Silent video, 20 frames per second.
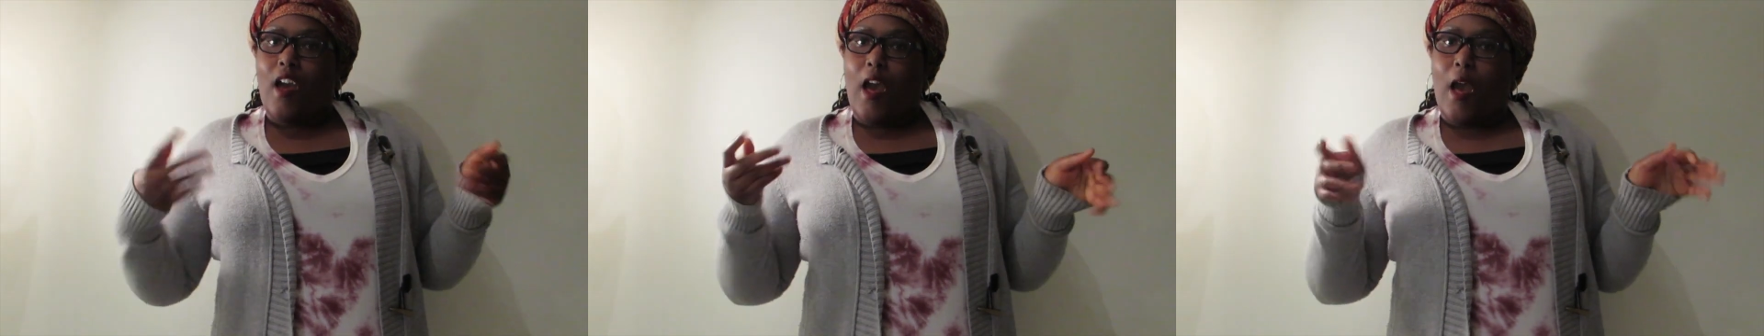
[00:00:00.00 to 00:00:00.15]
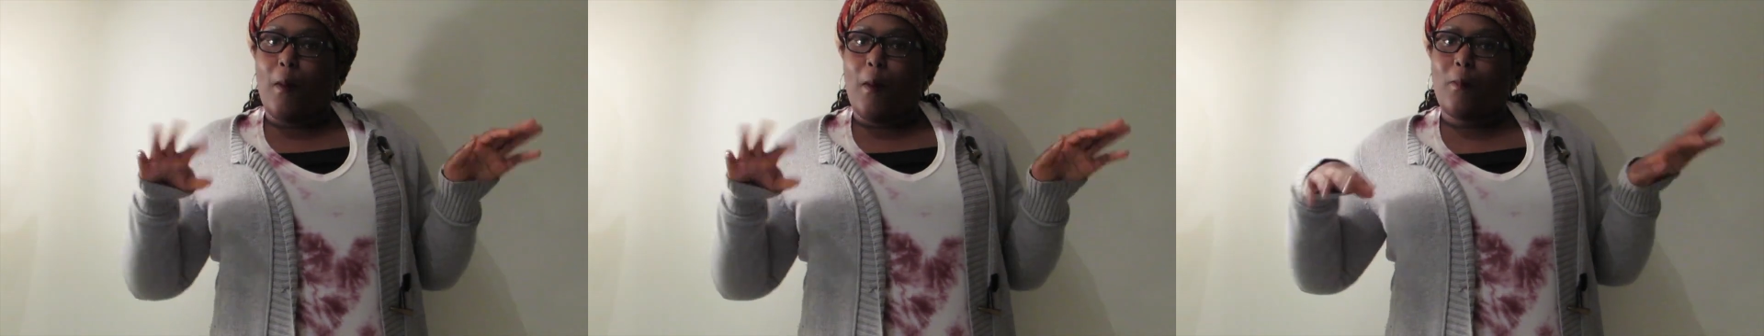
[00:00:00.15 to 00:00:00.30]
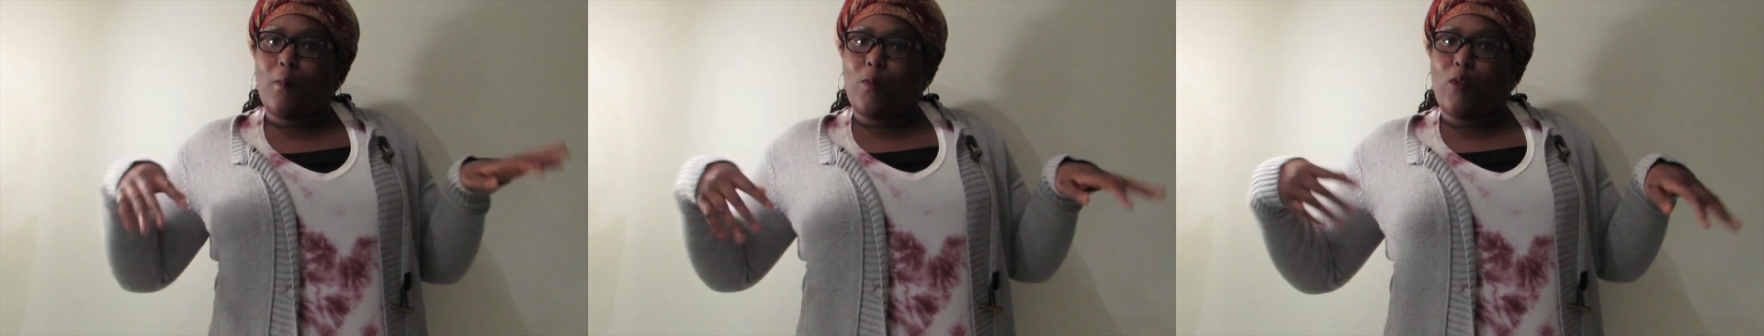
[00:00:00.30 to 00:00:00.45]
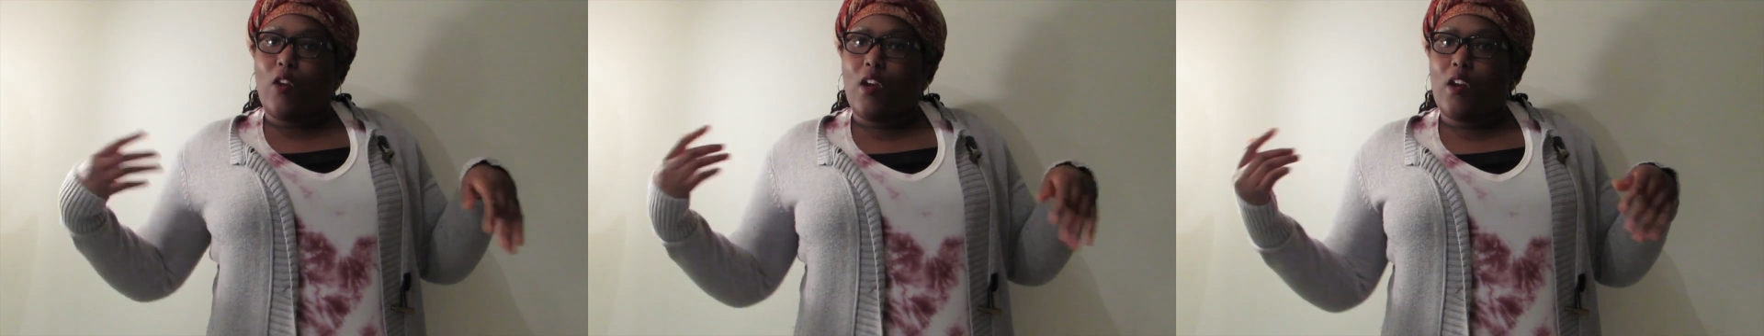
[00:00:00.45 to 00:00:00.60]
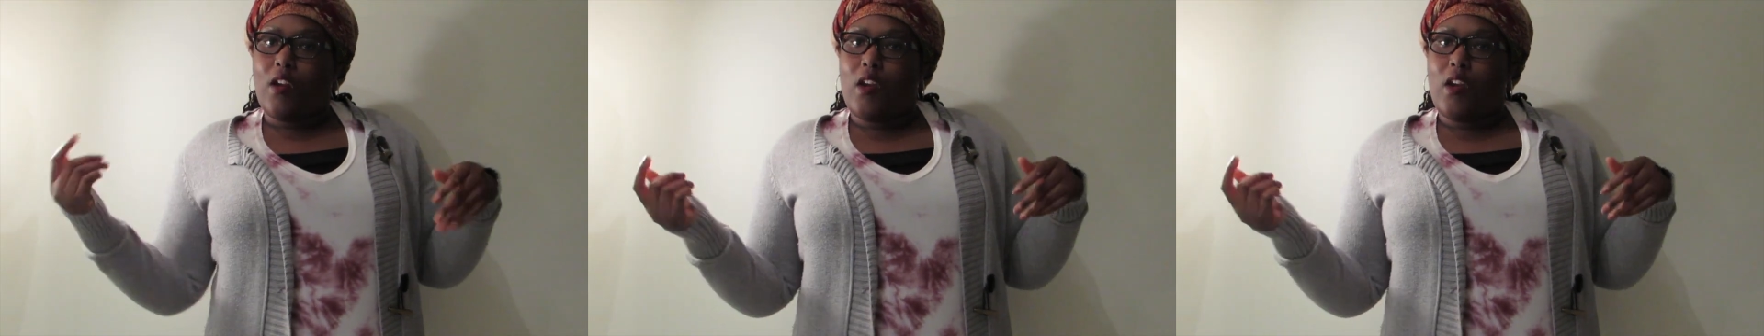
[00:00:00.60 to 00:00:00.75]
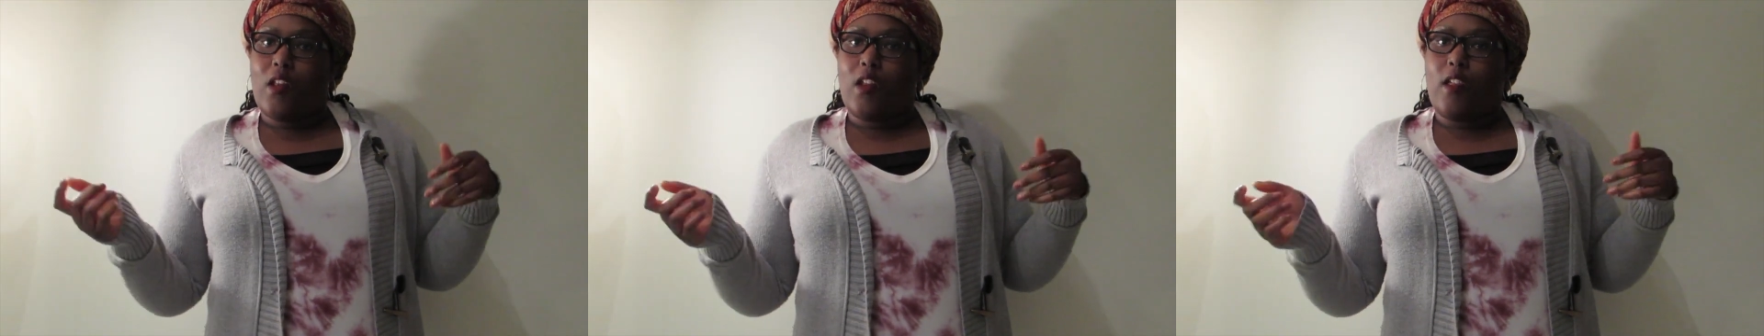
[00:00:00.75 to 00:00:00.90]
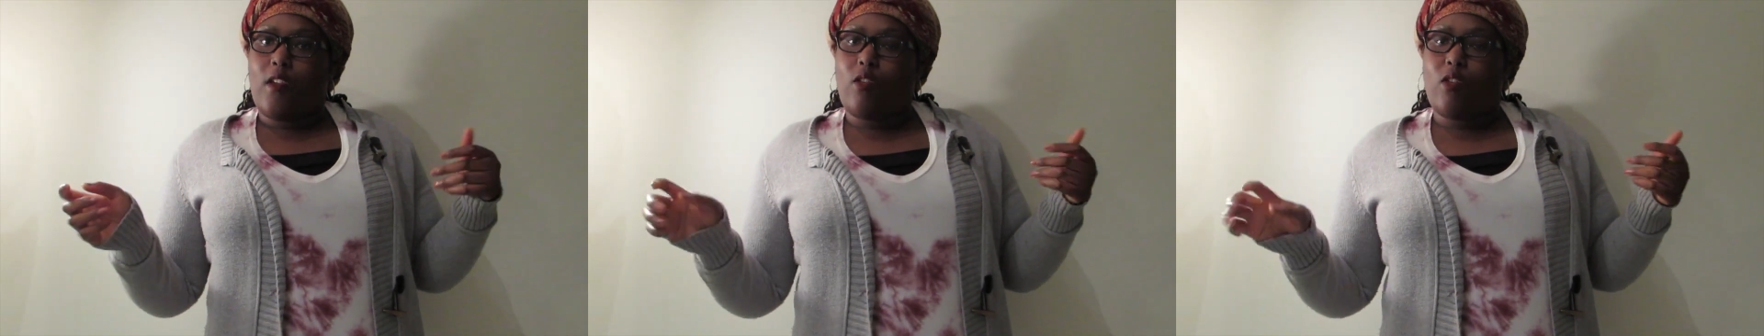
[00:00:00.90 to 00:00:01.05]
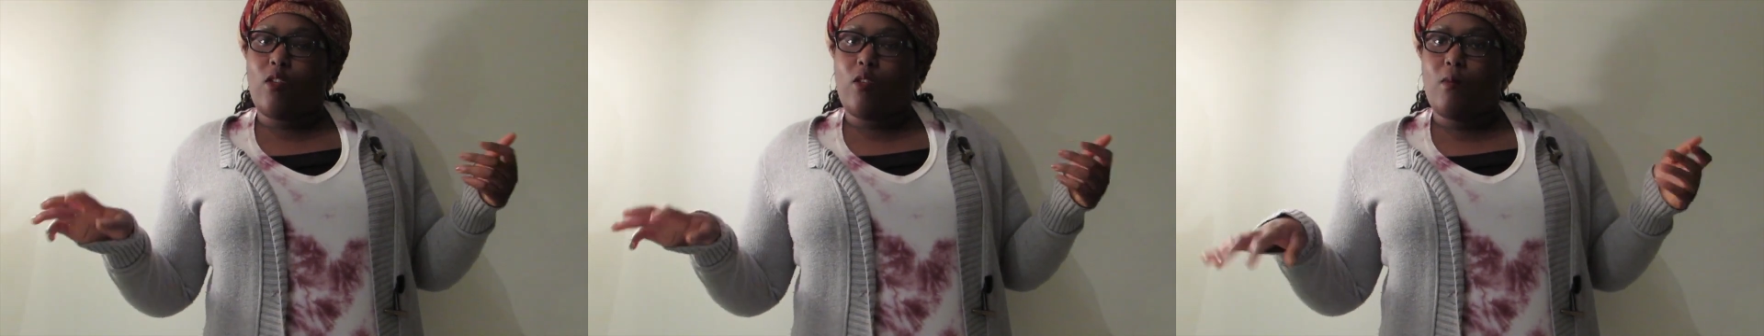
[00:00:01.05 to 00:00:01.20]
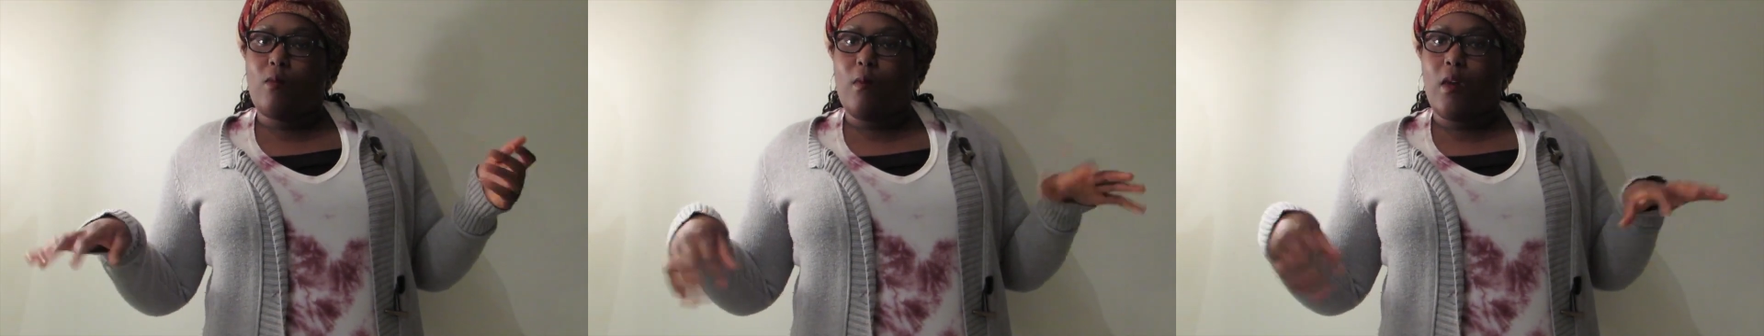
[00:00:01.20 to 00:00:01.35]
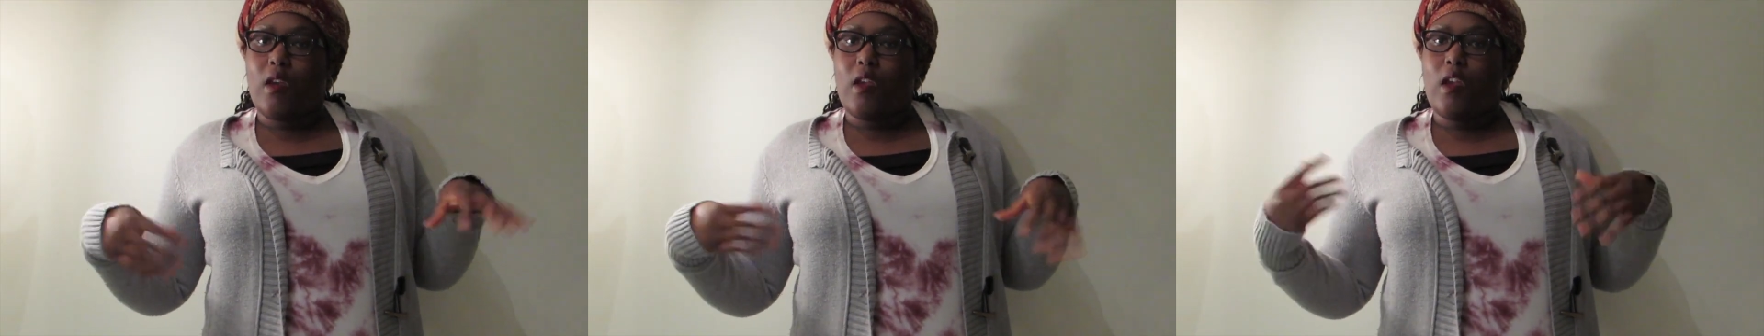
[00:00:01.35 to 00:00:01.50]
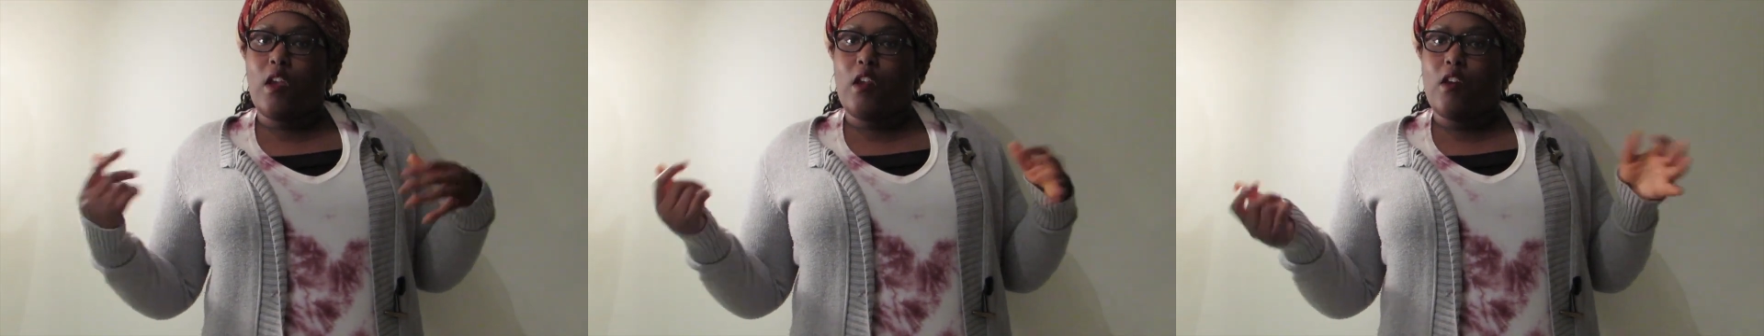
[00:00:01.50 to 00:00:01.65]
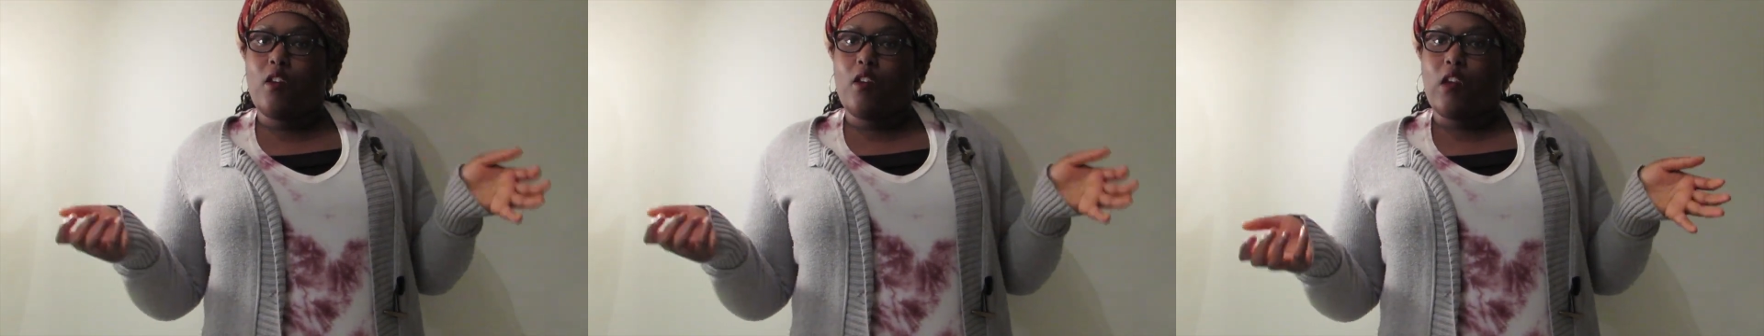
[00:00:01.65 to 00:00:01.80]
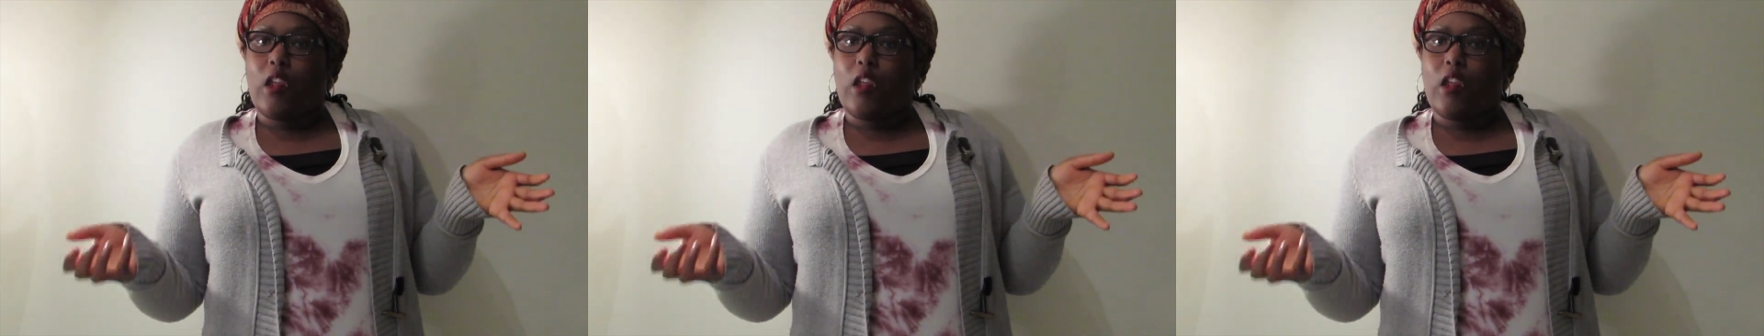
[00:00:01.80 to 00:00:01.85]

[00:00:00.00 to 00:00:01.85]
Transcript: I'm trying to unleash my inner